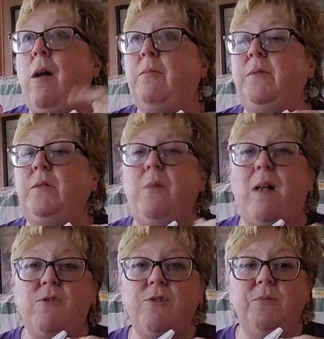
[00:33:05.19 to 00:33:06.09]
We'll
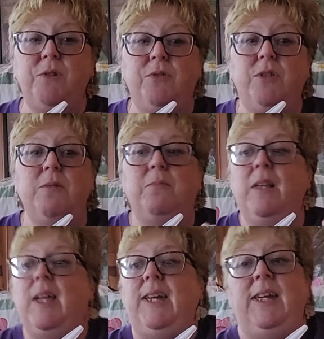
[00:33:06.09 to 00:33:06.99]
watch some YouTube
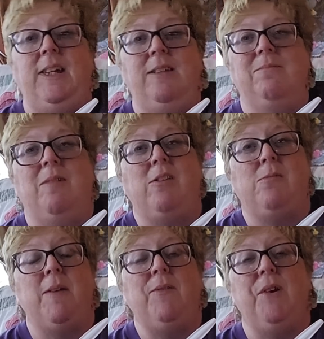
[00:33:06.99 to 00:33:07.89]
while I eat.
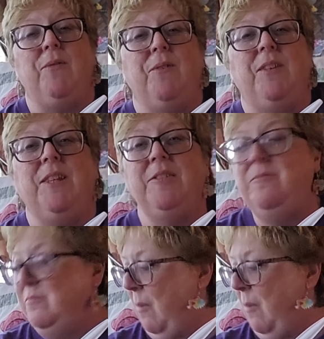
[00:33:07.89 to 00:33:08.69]
It's my favorite thing.